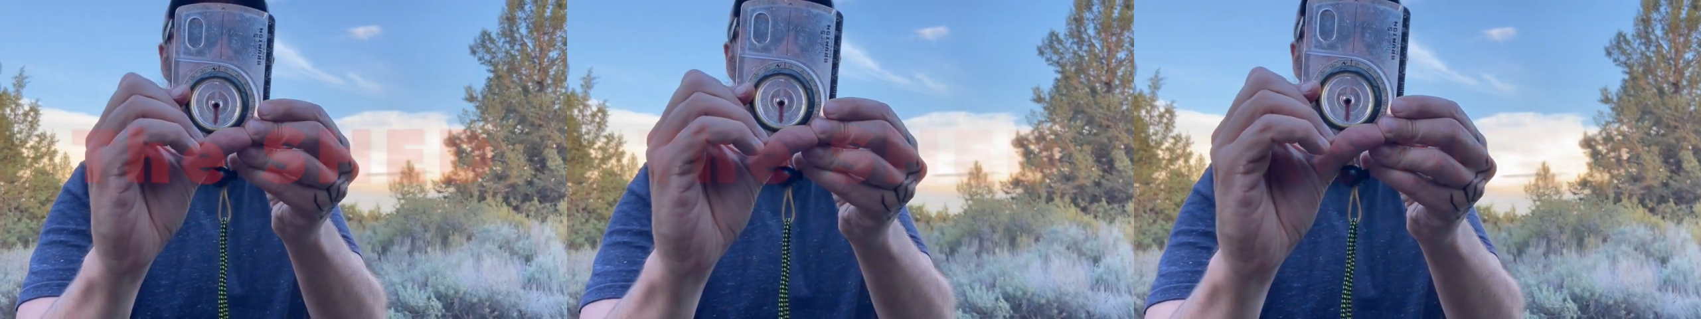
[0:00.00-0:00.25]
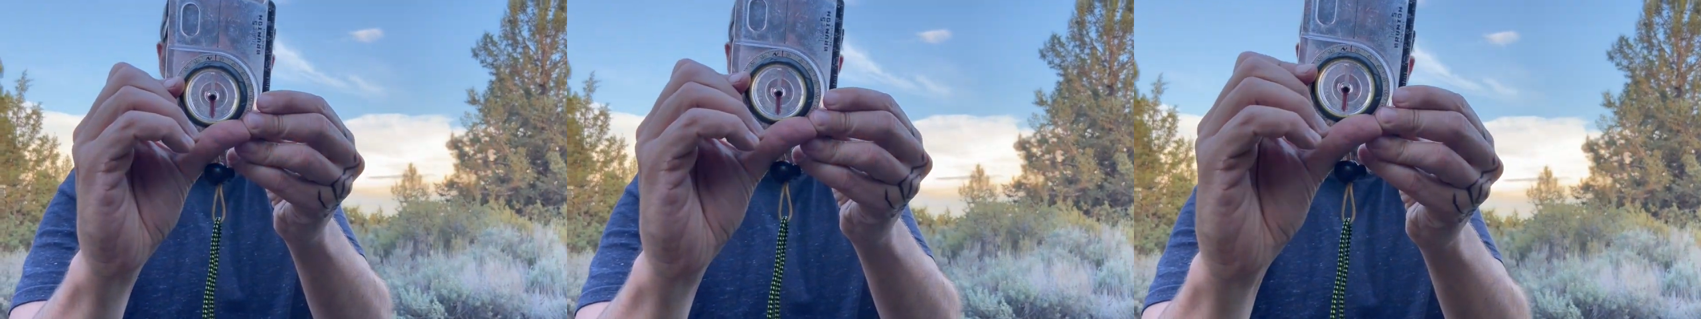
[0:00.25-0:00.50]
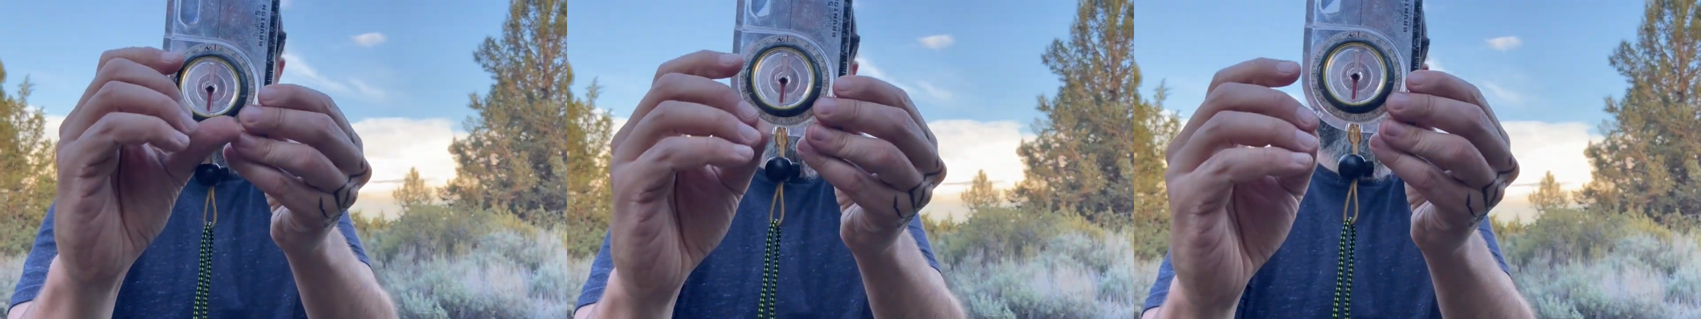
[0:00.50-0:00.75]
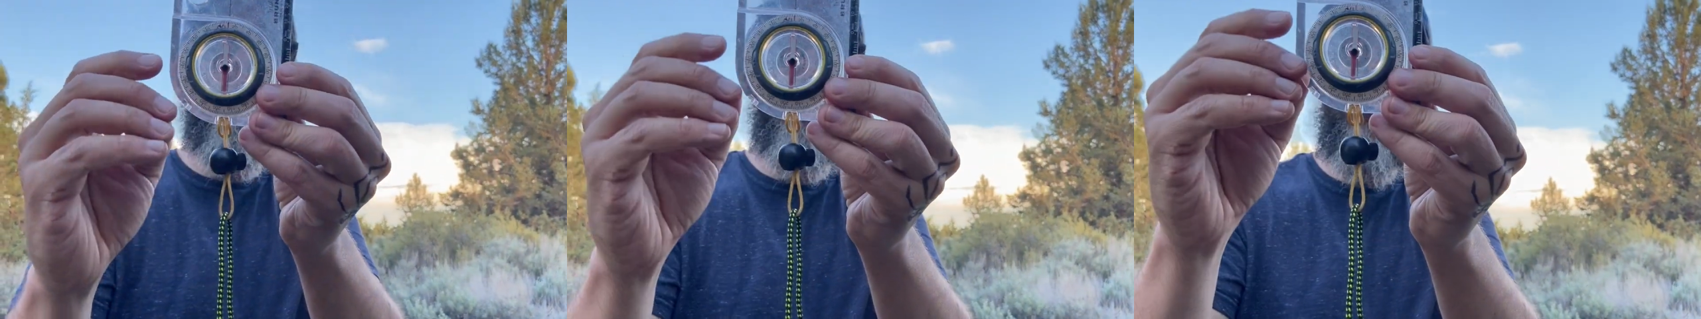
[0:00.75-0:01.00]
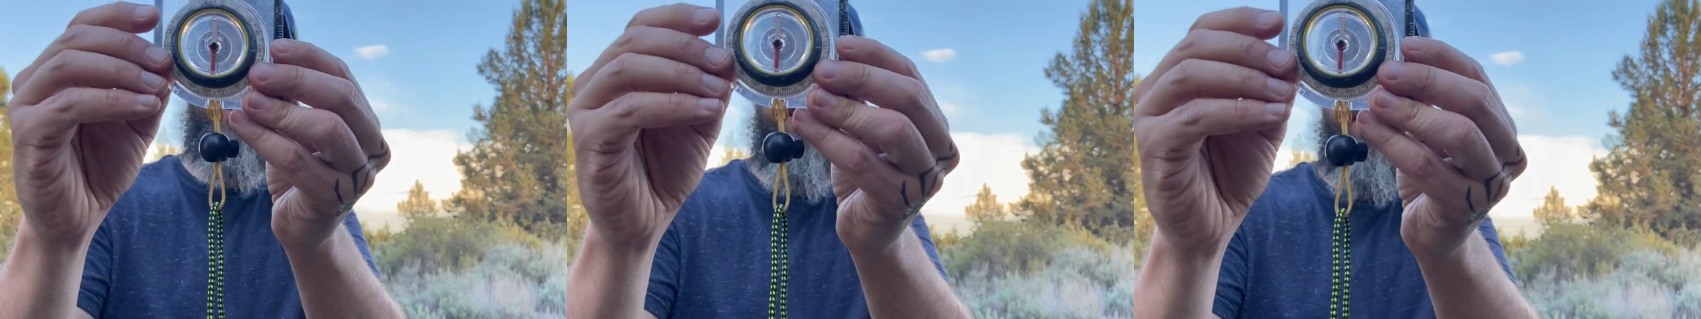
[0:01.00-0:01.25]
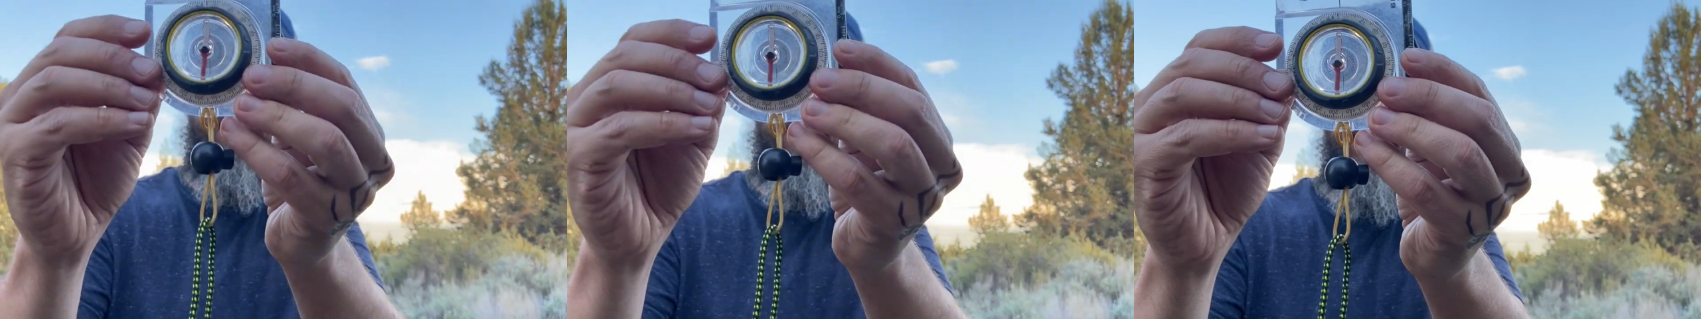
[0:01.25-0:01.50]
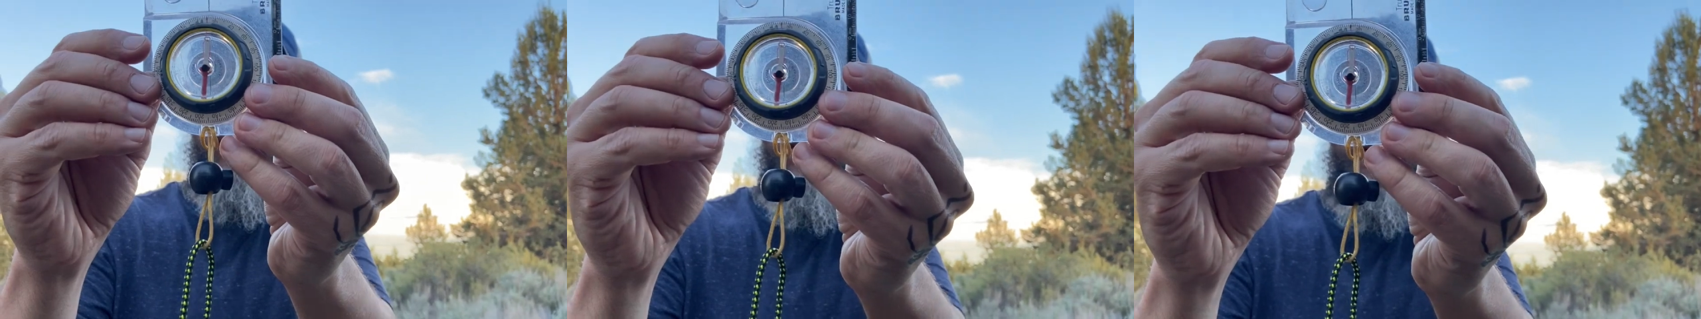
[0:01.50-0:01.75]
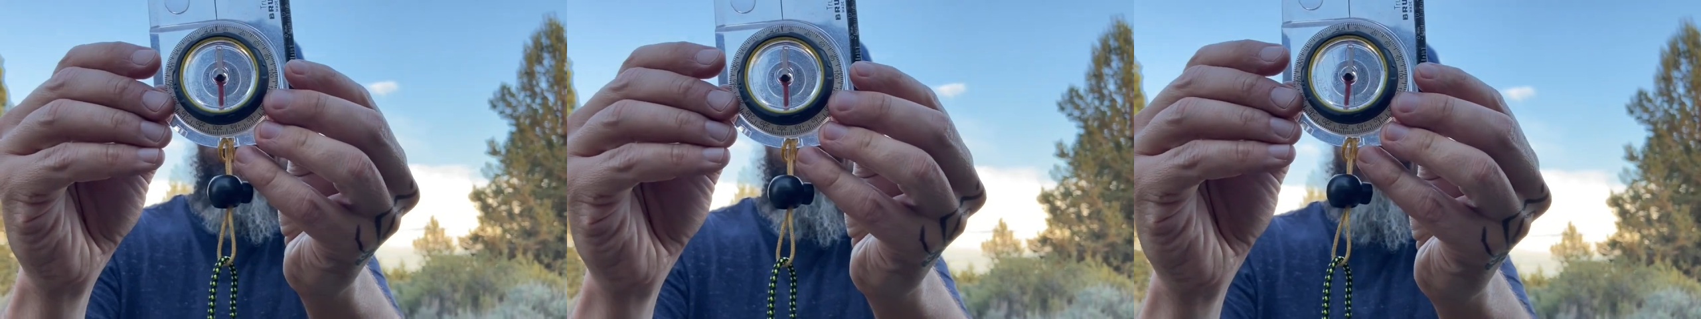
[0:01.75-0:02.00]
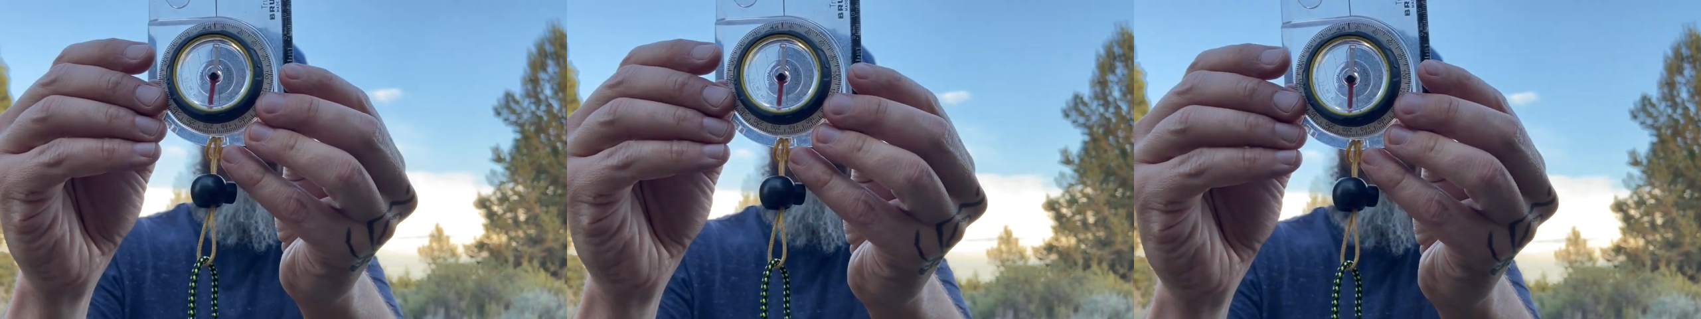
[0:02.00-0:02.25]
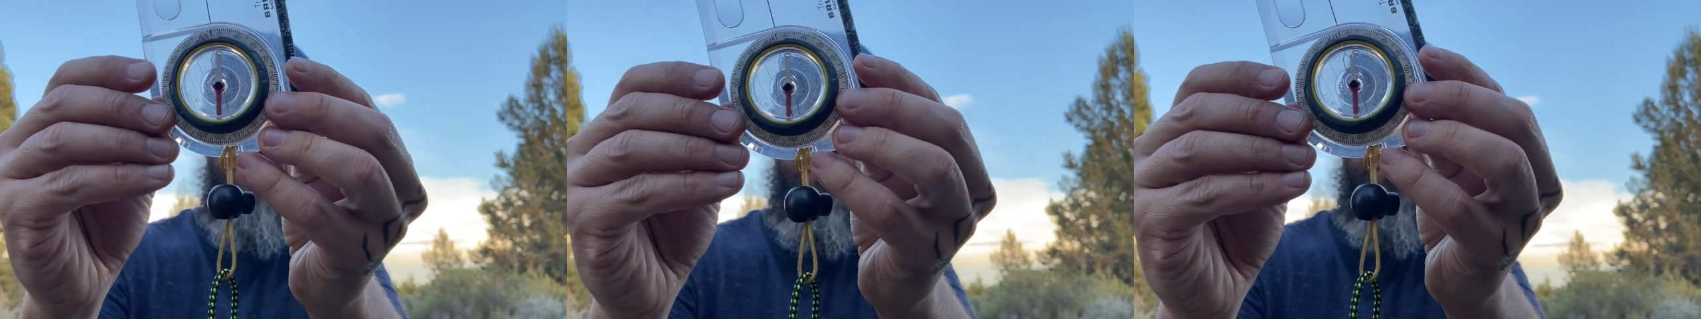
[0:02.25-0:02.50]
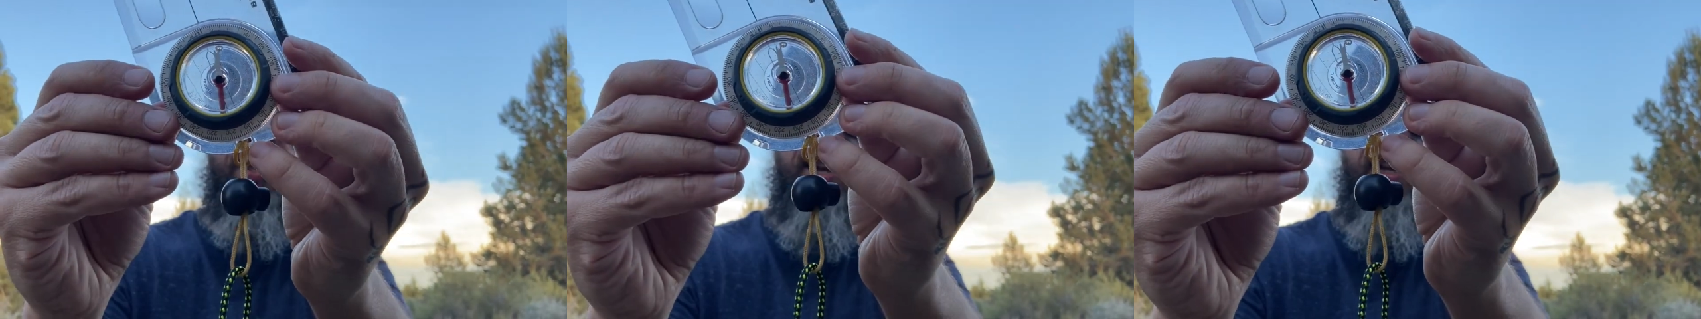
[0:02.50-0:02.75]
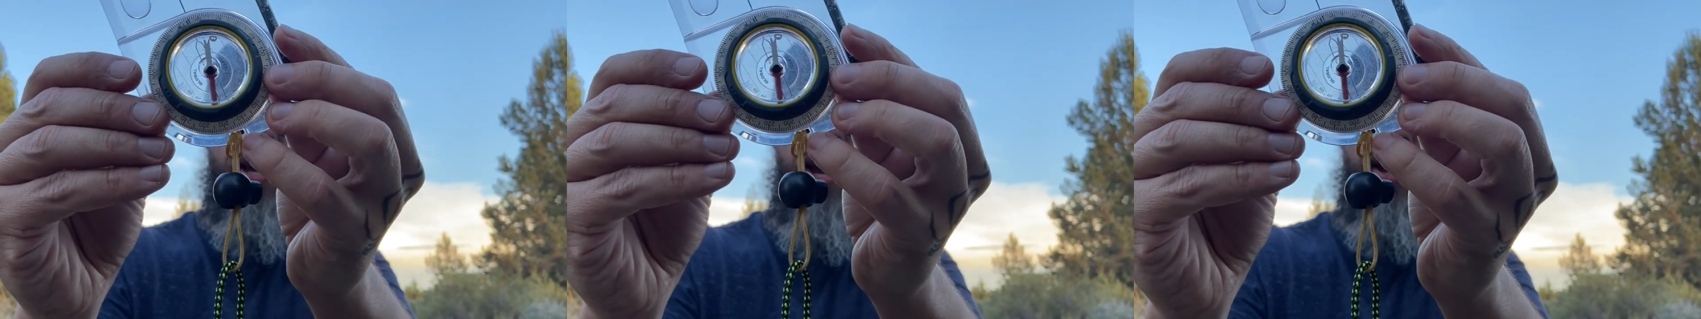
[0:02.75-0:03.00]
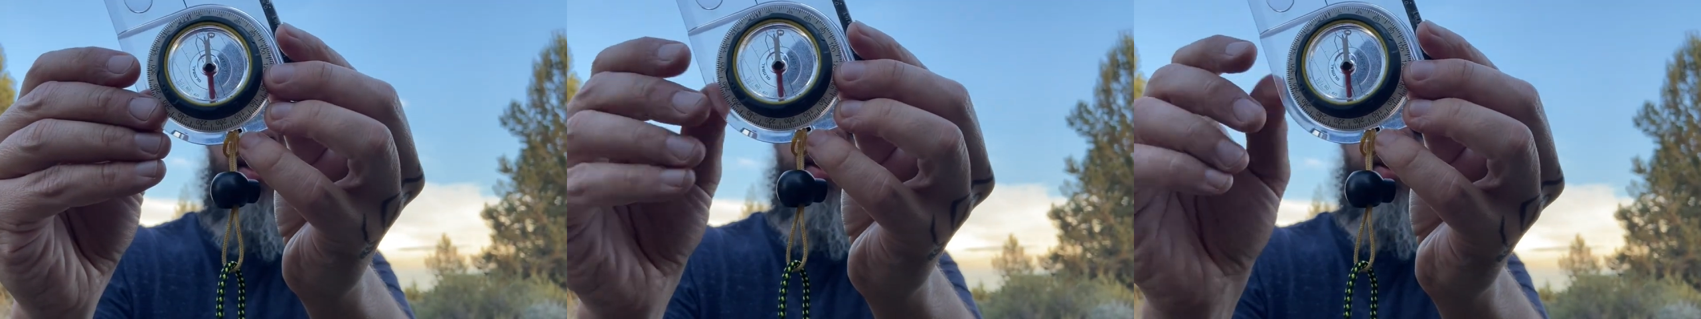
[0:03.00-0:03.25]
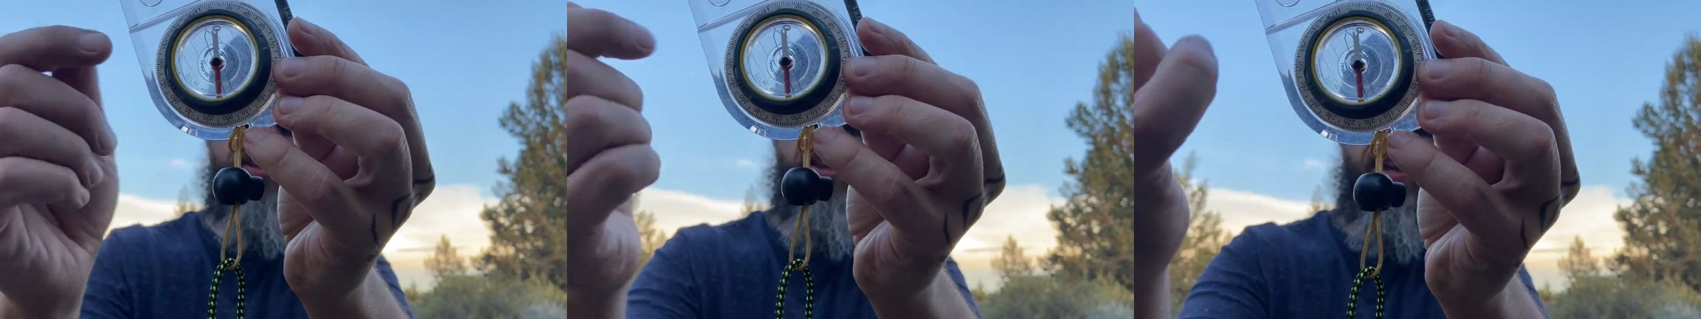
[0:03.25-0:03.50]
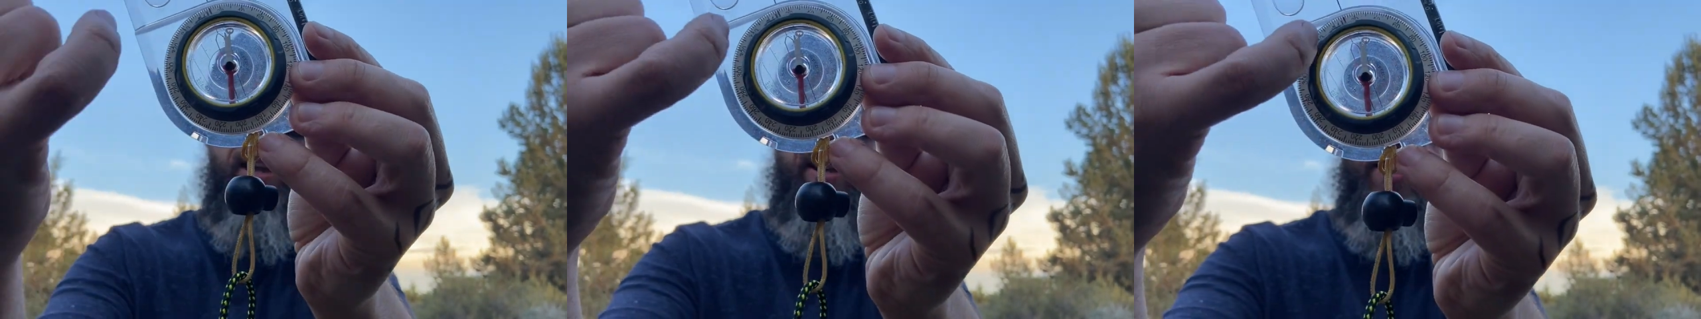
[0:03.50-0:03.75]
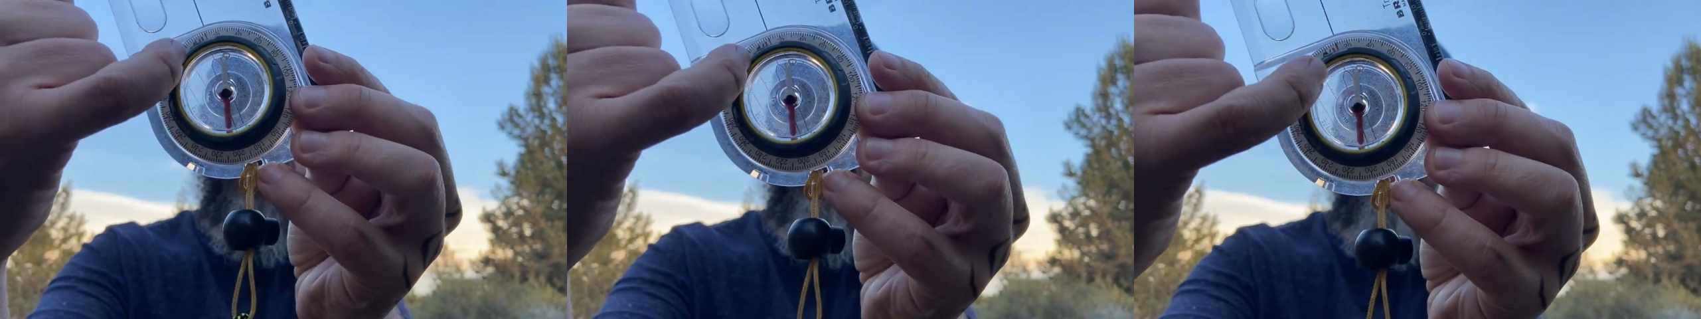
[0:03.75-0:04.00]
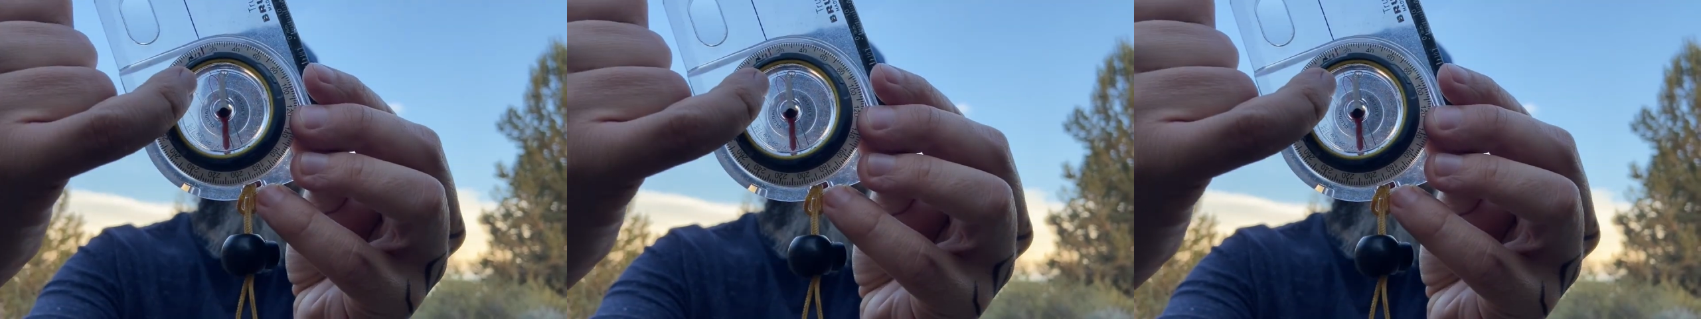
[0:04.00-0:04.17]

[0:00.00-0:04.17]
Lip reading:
Nobody's mouth can be seen.